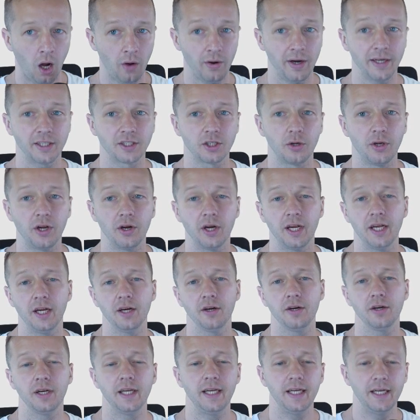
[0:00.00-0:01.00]
All right, so you're
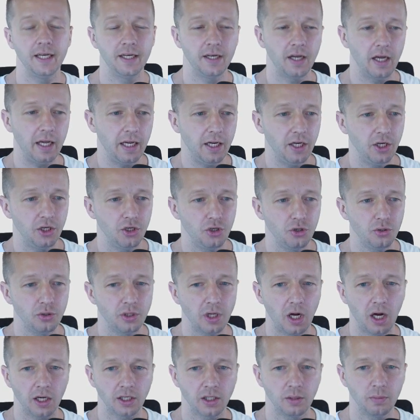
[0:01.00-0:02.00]
here in a new
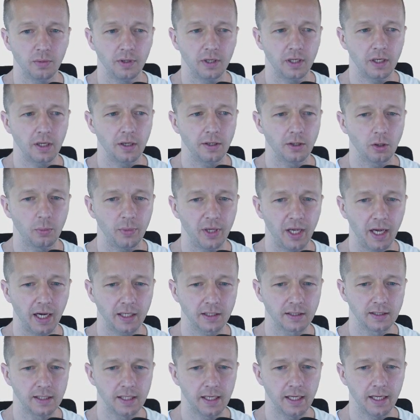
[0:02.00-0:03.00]
document in Adobe
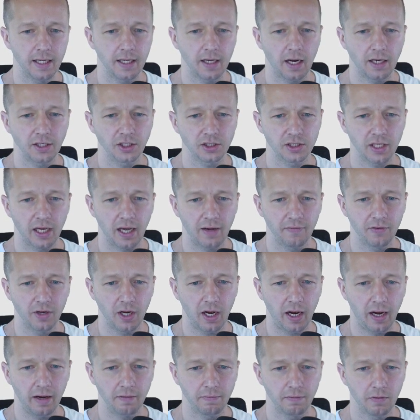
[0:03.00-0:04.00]
XD. I just have an
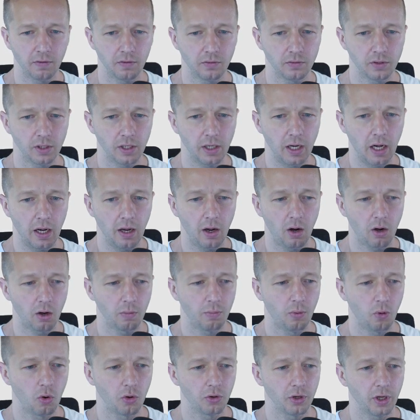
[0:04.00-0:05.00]
iPhone uh,
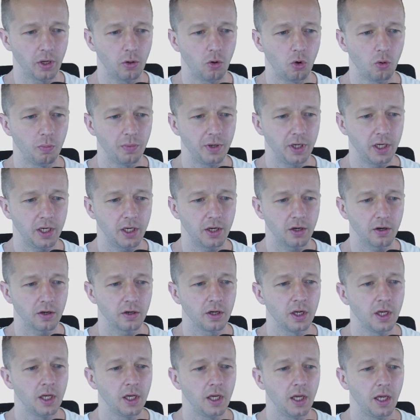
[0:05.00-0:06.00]
artboard open
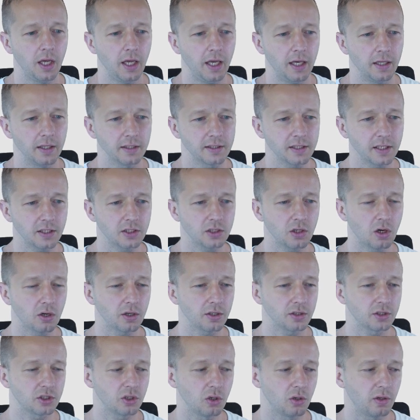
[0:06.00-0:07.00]
here, and let's get
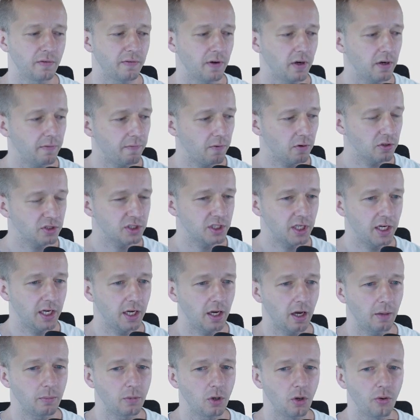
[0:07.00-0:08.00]
started. So the very first
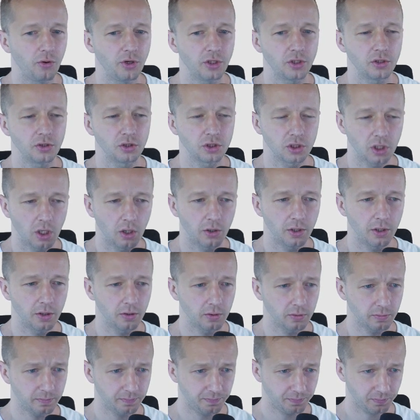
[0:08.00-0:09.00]
thing I'm going to show
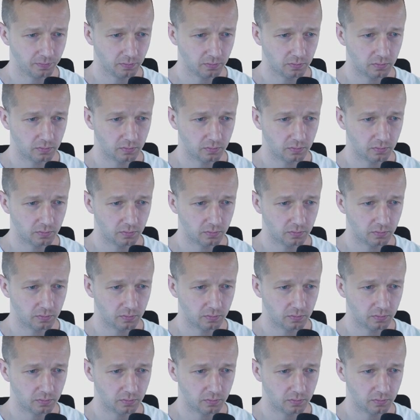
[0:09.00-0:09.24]
you,